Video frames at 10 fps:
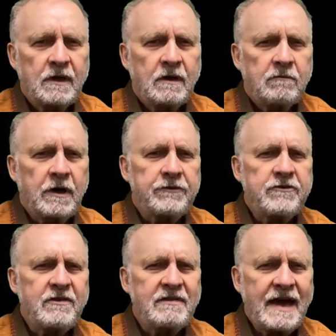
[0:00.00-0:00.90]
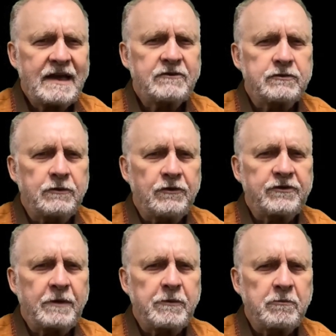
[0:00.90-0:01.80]
Well, there's a lot of tools
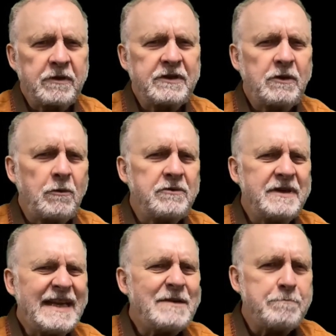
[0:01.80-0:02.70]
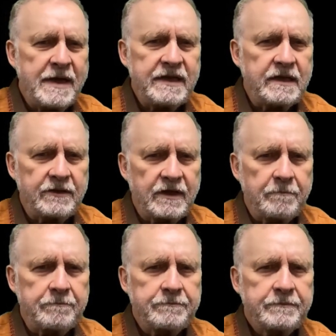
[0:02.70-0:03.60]
and we really don't need many of
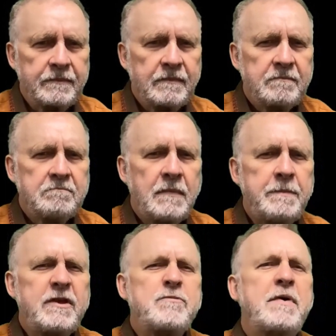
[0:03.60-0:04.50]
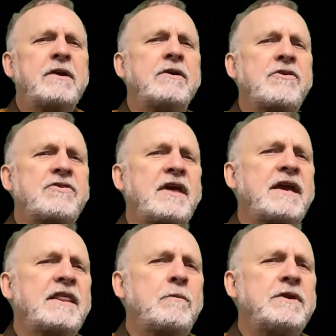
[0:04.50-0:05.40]
them. Maybe it's better to
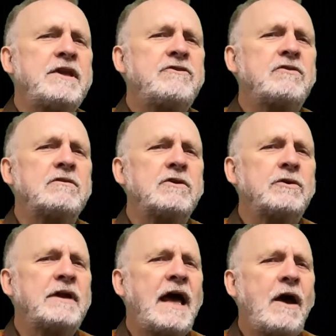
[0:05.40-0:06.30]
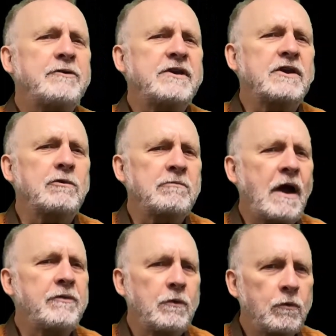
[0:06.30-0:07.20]
say that we need to learn how to get
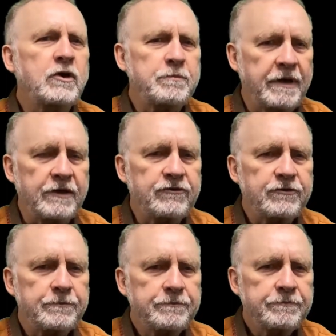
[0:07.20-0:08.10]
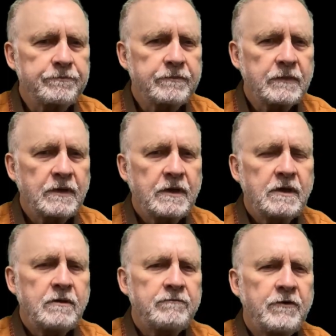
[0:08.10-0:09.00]
around the workbench.
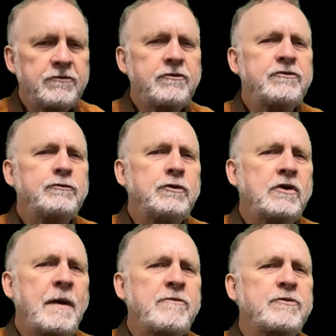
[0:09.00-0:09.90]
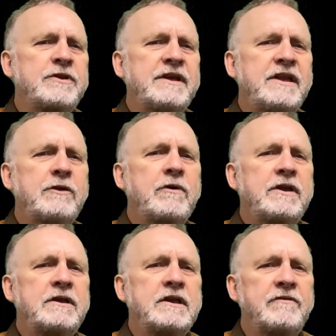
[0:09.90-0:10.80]
Visual Studio comes with an
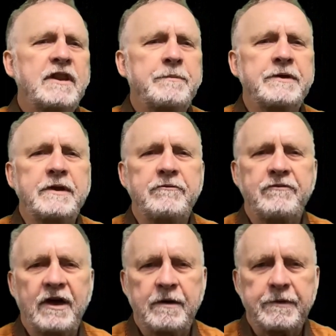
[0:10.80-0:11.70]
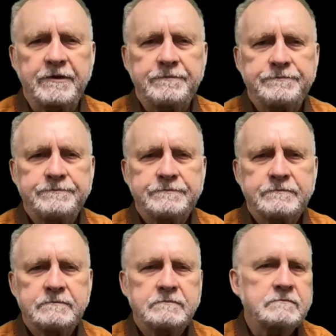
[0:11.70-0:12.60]
integrated development environment,
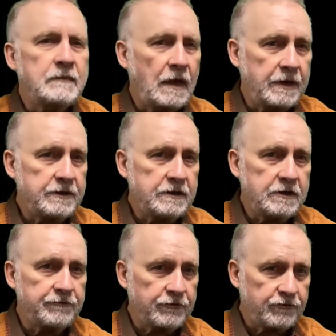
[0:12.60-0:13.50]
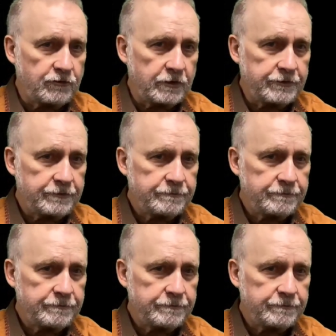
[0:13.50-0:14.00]
IDE for short.